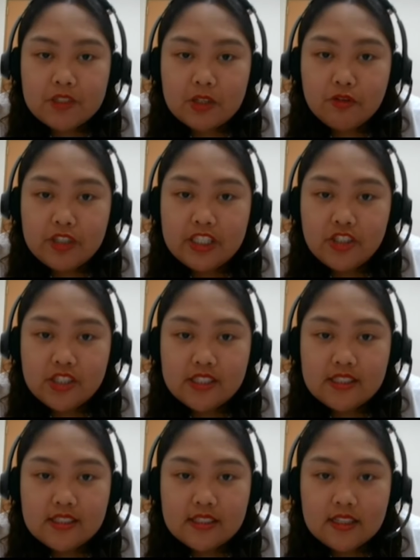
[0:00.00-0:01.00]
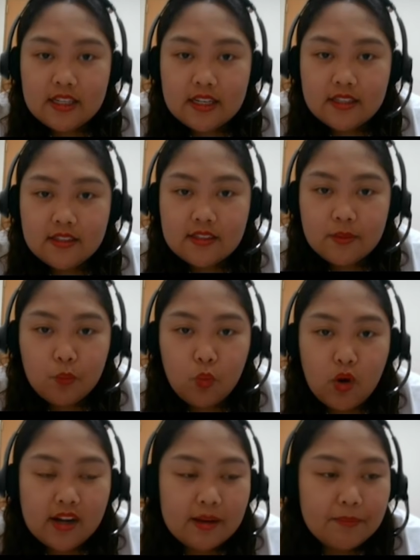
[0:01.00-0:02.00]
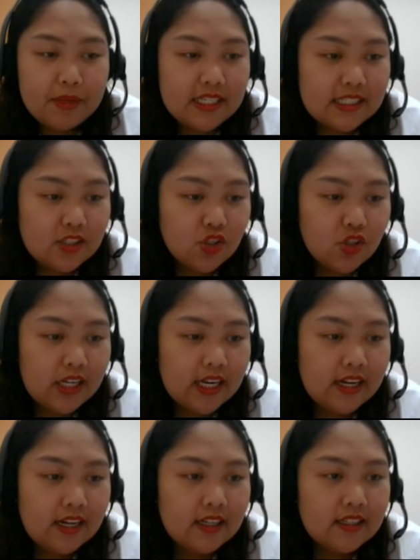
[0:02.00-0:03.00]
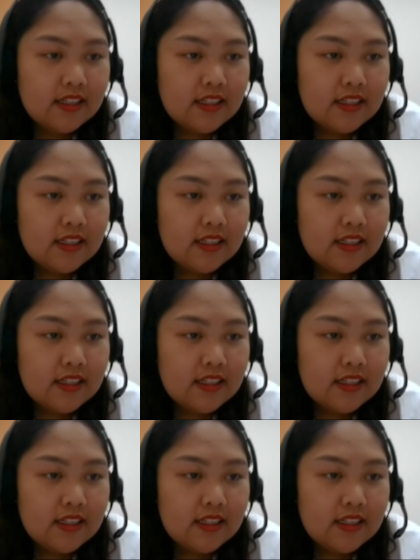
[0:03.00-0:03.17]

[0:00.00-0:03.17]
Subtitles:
regions in Zamboanga Peninsula.